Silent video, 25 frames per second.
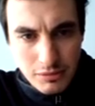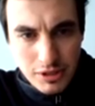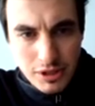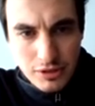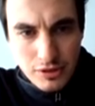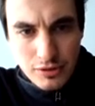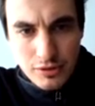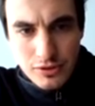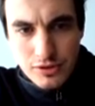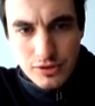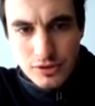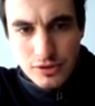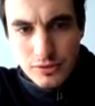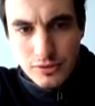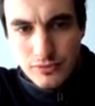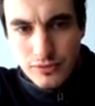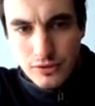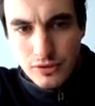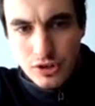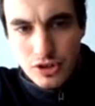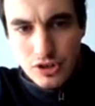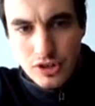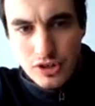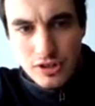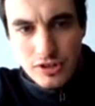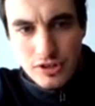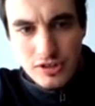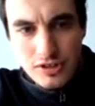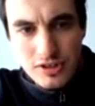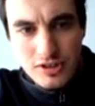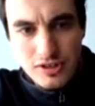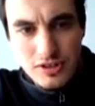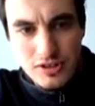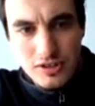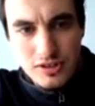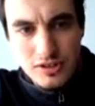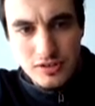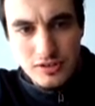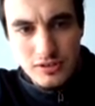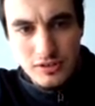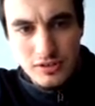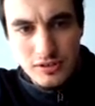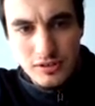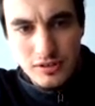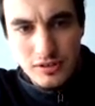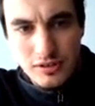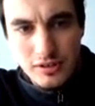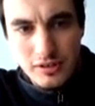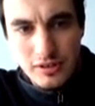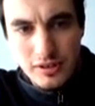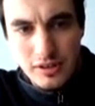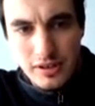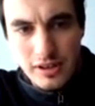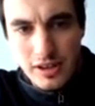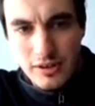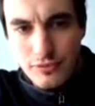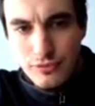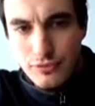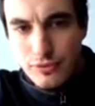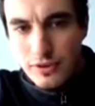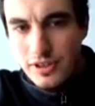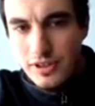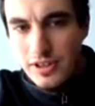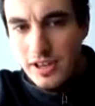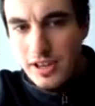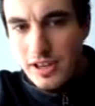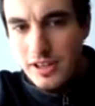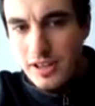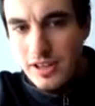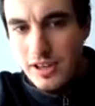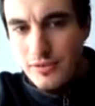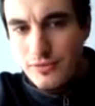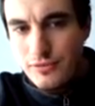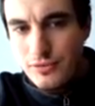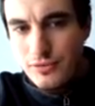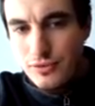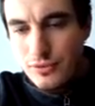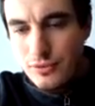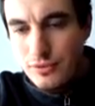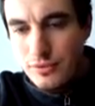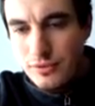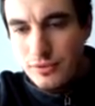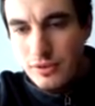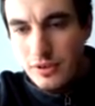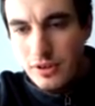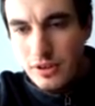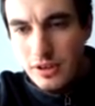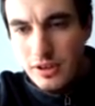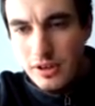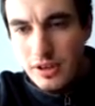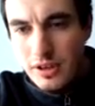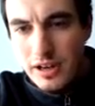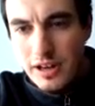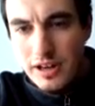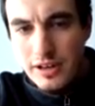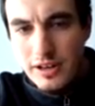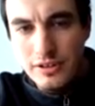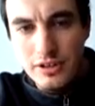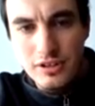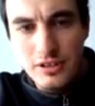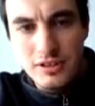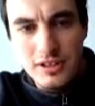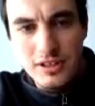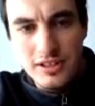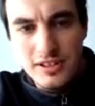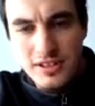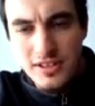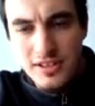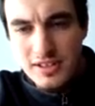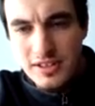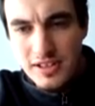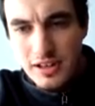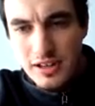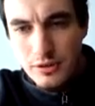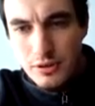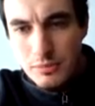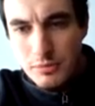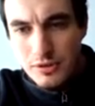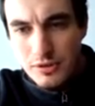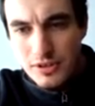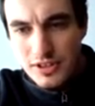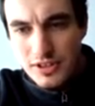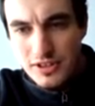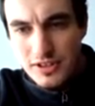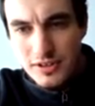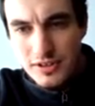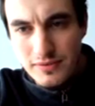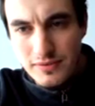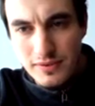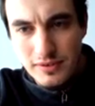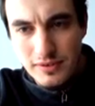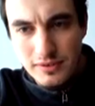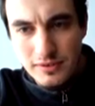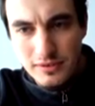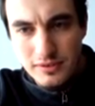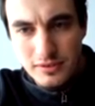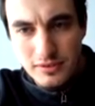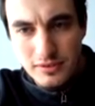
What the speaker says: because the functions f1 and f2 are not necessarily positive.